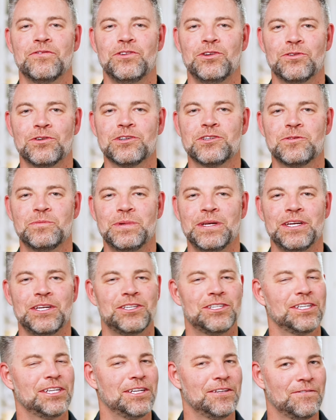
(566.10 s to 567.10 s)
of your
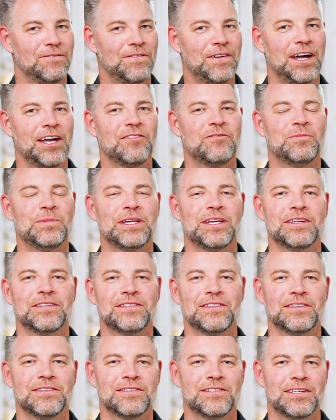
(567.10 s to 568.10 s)
speech in 5
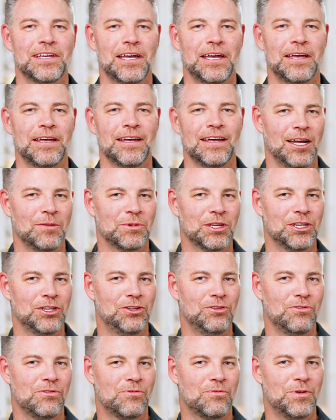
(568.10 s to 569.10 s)
minutes and say, I'm going to
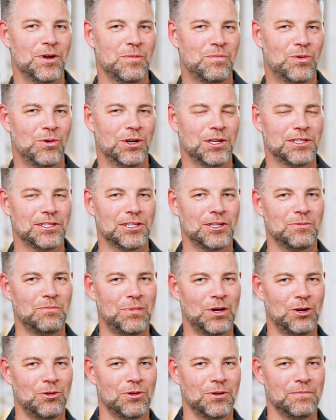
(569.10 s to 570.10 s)
do 3 points in a
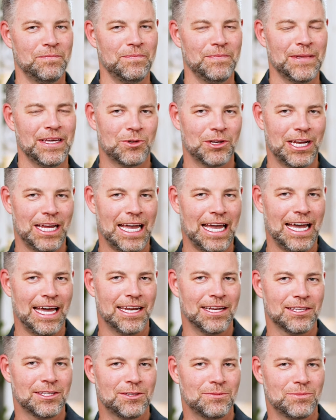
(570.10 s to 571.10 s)
poem, I'm going to add
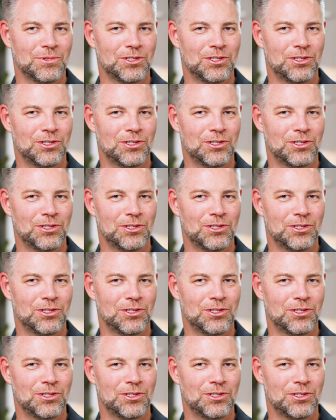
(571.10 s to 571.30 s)
in some